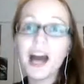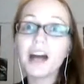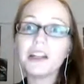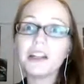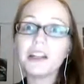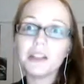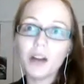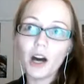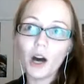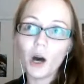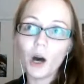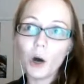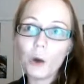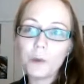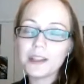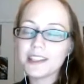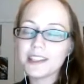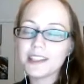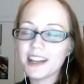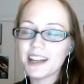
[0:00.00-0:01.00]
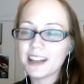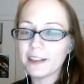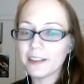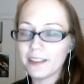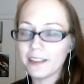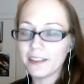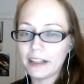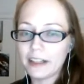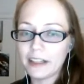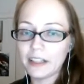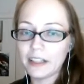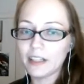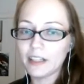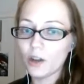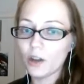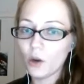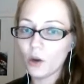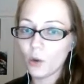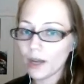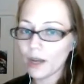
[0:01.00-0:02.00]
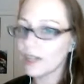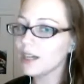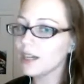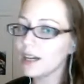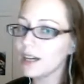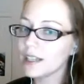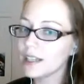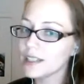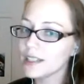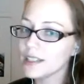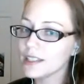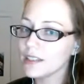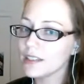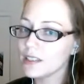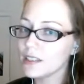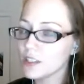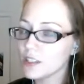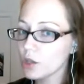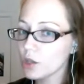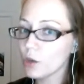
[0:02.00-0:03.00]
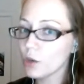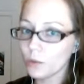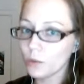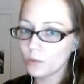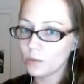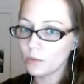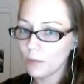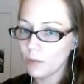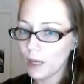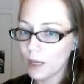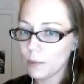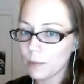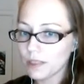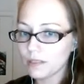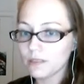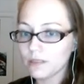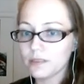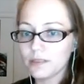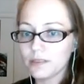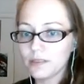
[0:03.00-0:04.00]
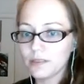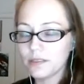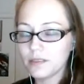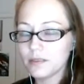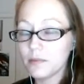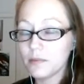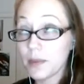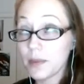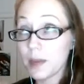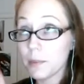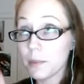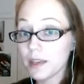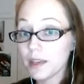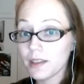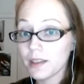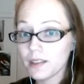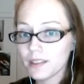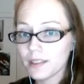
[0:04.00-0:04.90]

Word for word: No, that's not a thing quite yet. Soon, maybe. Maybe.